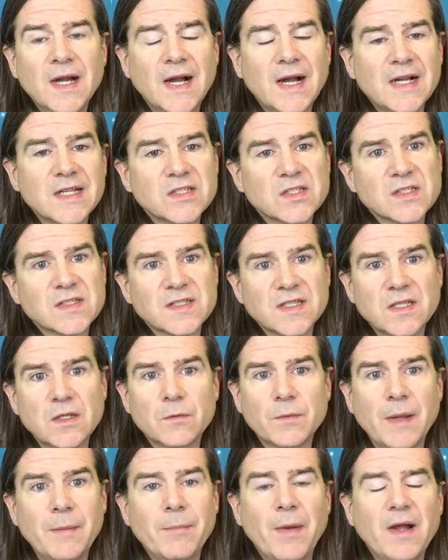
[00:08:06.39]
It's just a
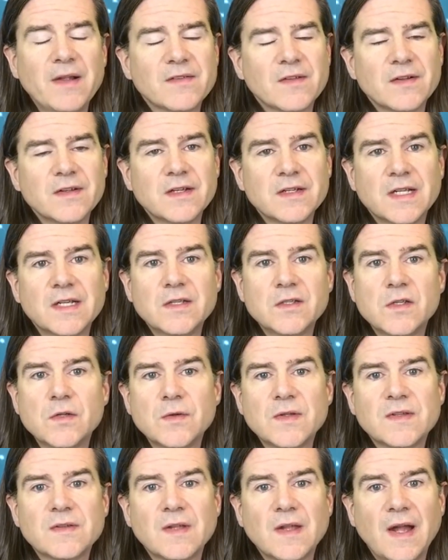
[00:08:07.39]
little red box. All you gotta
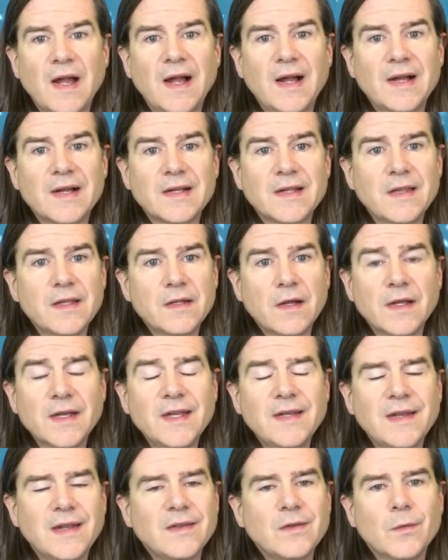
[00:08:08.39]
do is click on
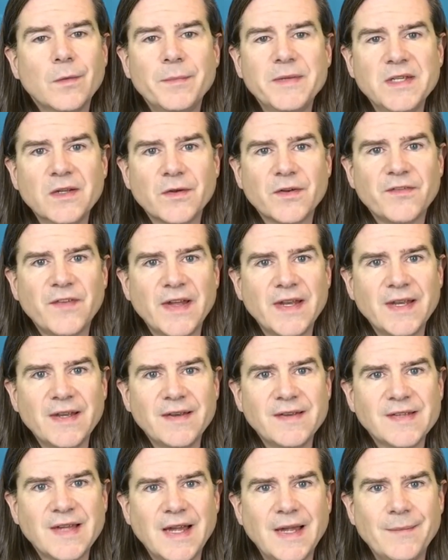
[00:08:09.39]
it and you will be notified
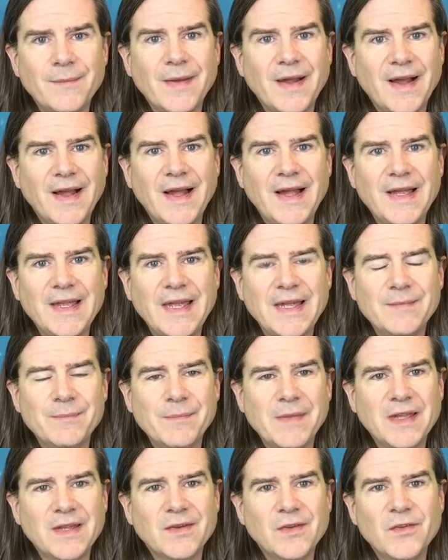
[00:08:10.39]
anytime I
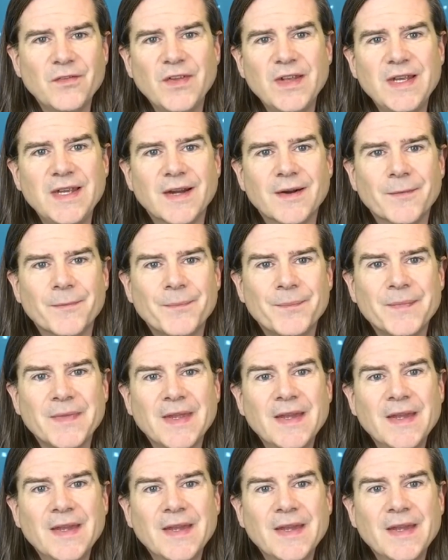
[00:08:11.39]
make a new video.